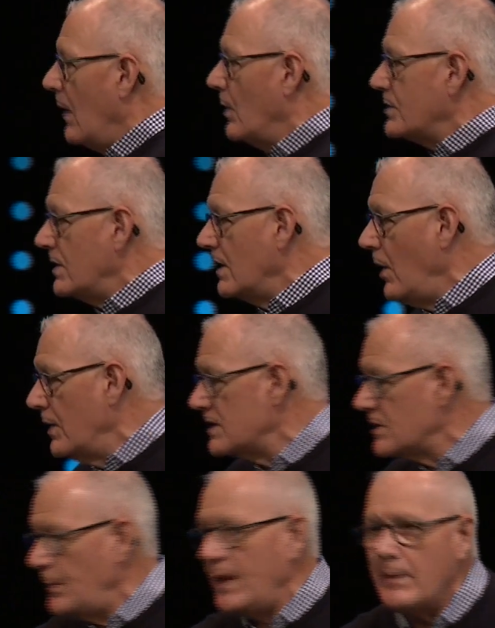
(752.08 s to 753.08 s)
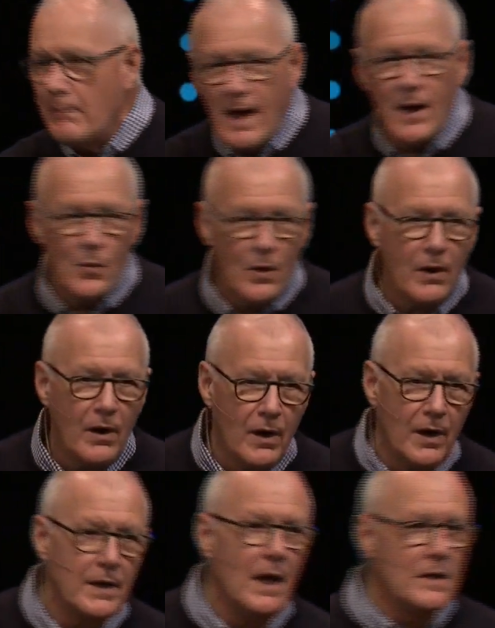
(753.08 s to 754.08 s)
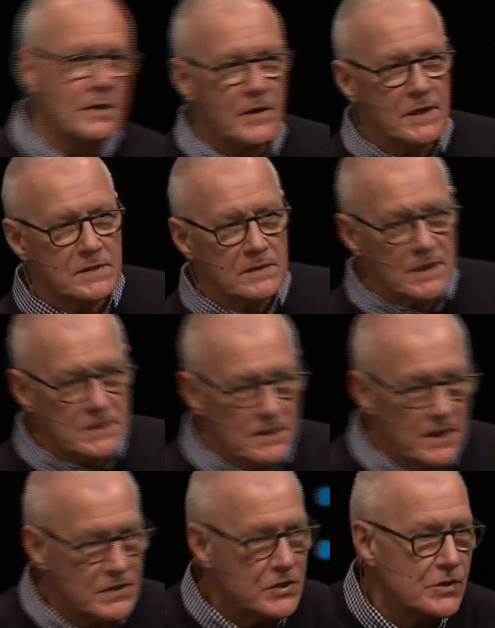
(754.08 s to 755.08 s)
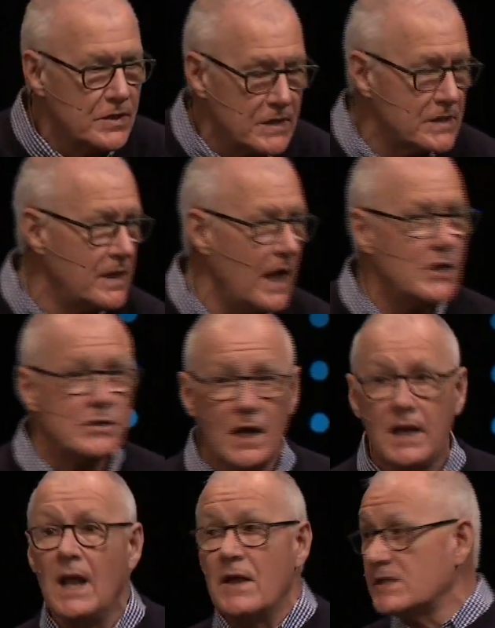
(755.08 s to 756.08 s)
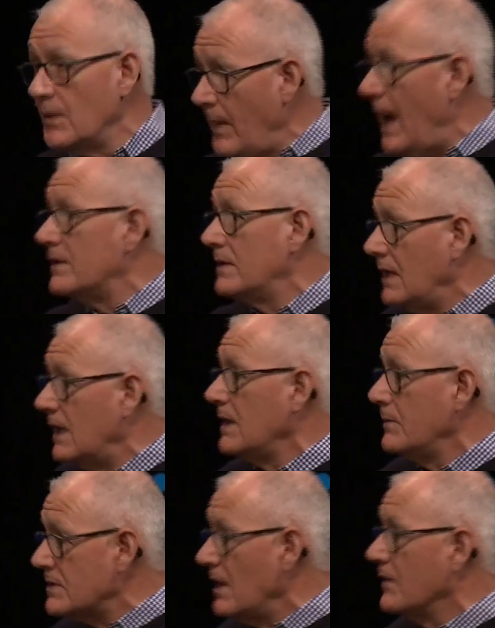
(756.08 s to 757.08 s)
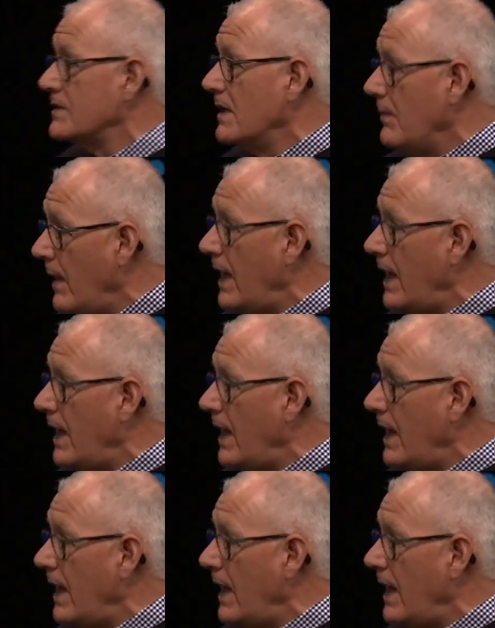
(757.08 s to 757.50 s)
and I want you to go and speak my word to this, this, this, this nation that's about to get themselves into